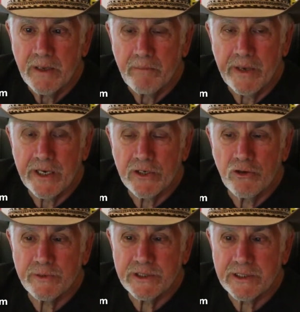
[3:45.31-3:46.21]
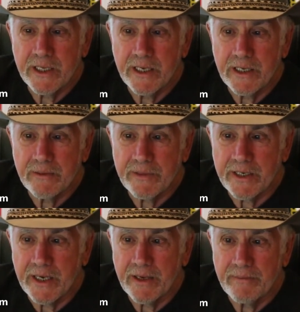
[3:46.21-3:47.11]
Make no mistake,
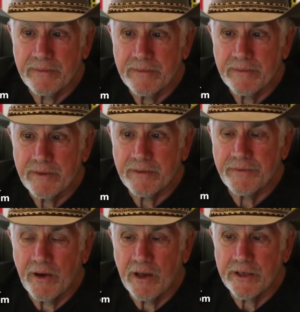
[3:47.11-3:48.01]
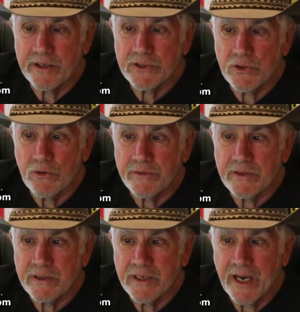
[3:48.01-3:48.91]
madame, the folly is over.